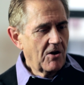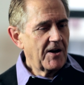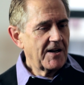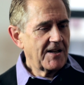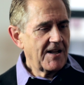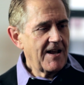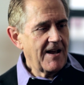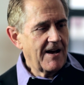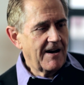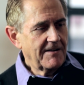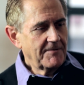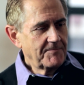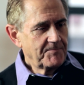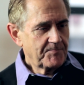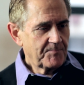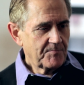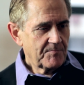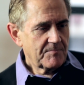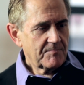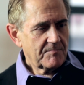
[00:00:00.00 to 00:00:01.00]
idea,
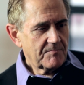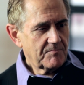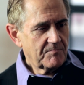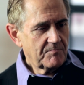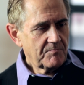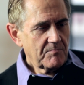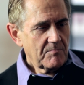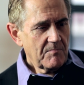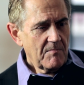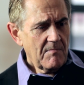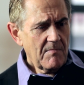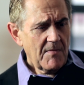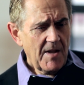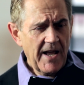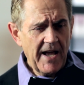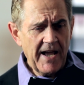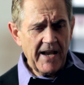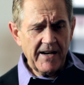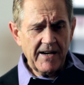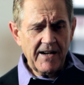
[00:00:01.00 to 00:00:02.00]

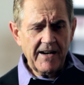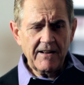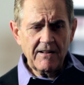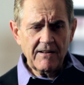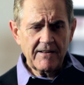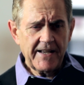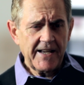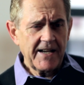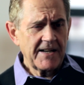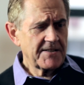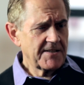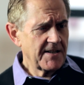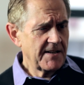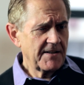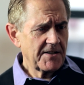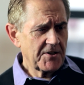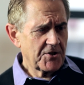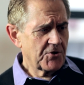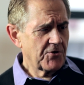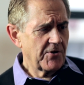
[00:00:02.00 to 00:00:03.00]
and little kids in
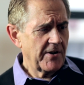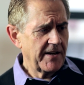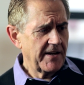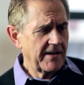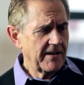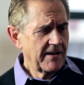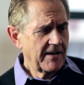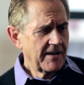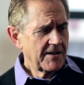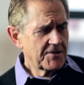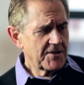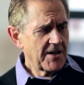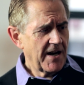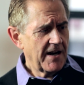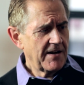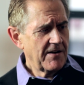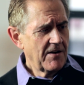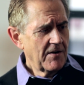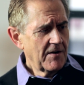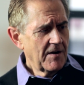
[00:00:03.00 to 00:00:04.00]
the street
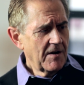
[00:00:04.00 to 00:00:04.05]
saying,